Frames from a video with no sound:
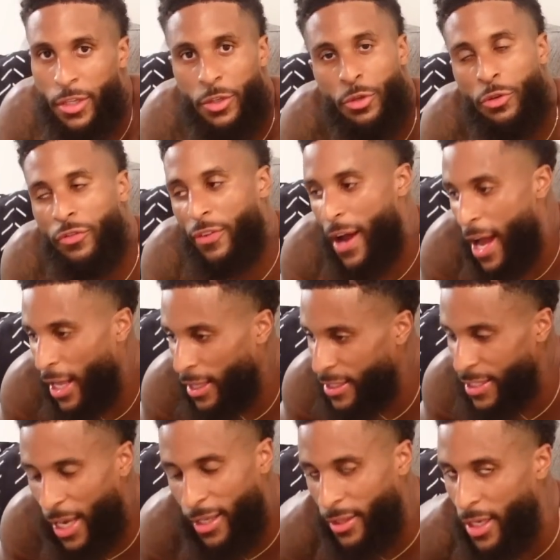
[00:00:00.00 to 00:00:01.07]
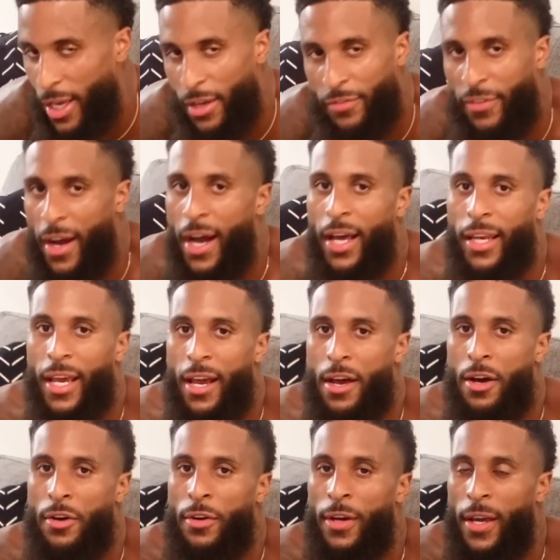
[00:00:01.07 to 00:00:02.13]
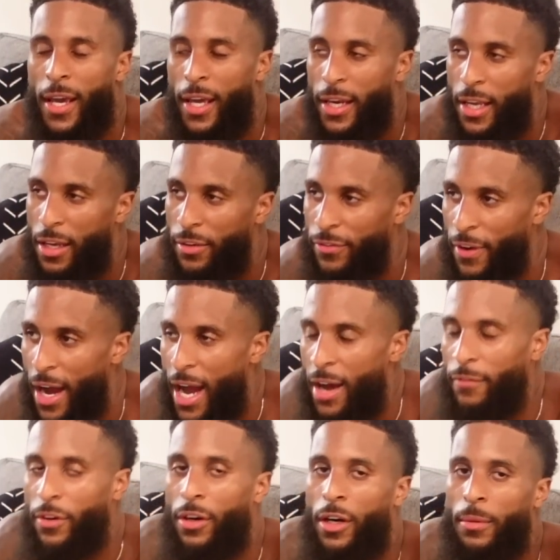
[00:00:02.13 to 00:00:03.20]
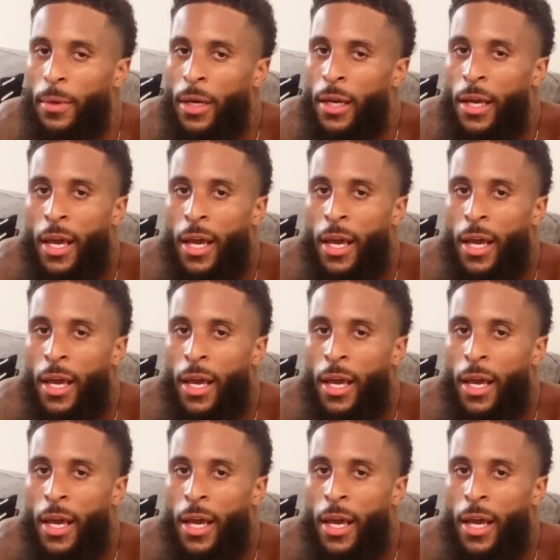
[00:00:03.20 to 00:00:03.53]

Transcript: You do five, same thing, five down, and then five up,